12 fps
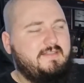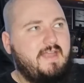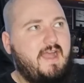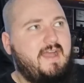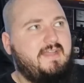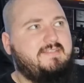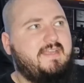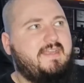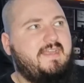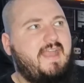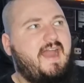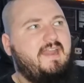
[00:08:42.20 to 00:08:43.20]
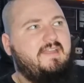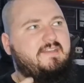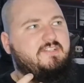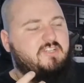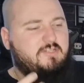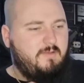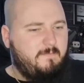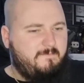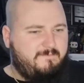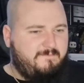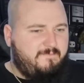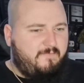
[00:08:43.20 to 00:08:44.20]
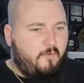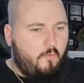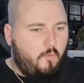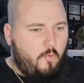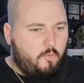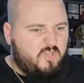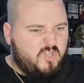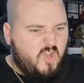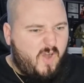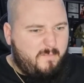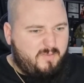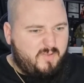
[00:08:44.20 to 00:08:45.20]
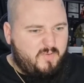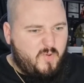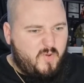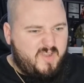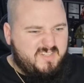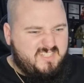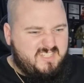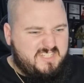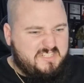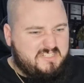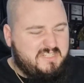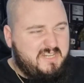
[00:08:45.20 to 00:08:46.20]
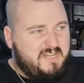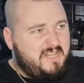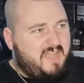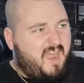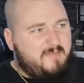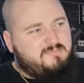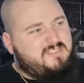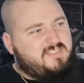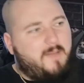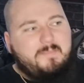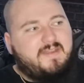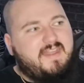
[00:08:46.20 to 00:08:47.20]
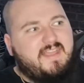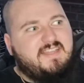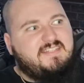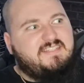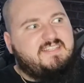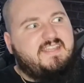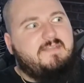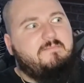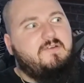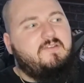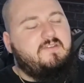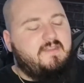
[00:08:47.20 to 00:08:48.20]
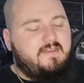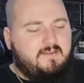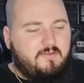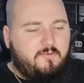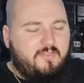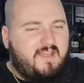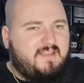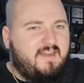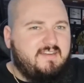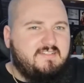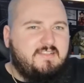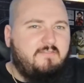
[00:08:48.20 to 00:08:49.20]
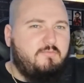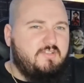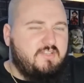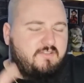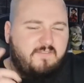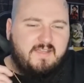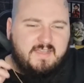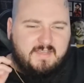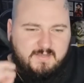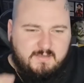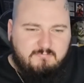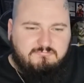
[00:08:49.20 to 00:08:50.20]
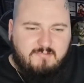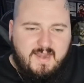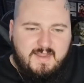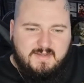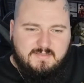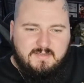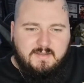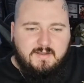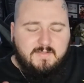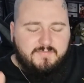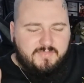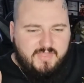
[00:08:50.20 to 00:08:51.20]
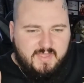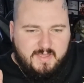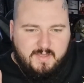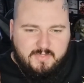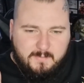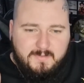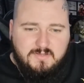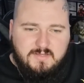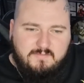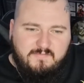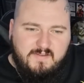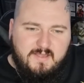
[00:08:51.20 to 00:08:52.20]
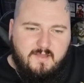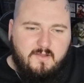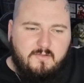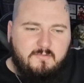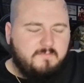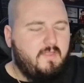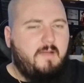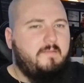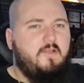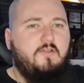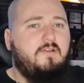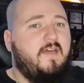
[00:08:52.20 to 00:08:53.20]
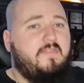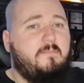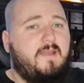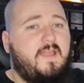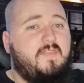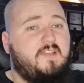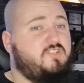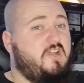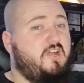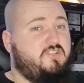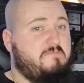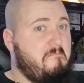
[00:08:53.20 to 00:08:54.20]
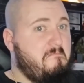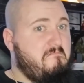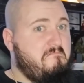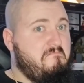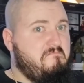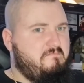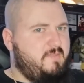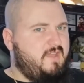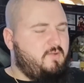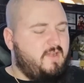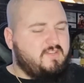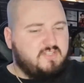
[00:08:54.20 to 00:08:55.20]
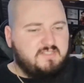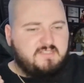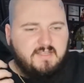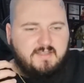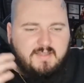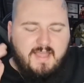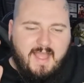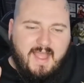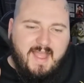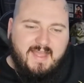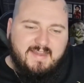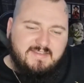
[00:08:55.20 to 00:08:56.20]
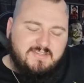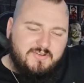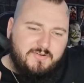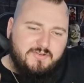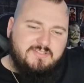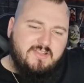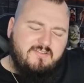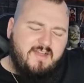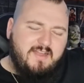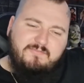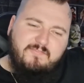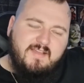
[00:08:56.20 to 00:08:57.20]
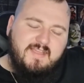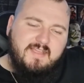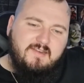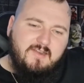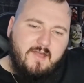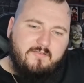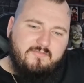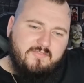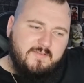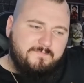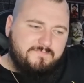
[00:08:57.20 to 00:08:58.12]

uh, Dickie Allen and just went full goblinoid, just I'm summoning a demon and all that kind of stuff, which is fucking great. The, the music video, uh, who let them play in that church? big questions. And also, I fucking love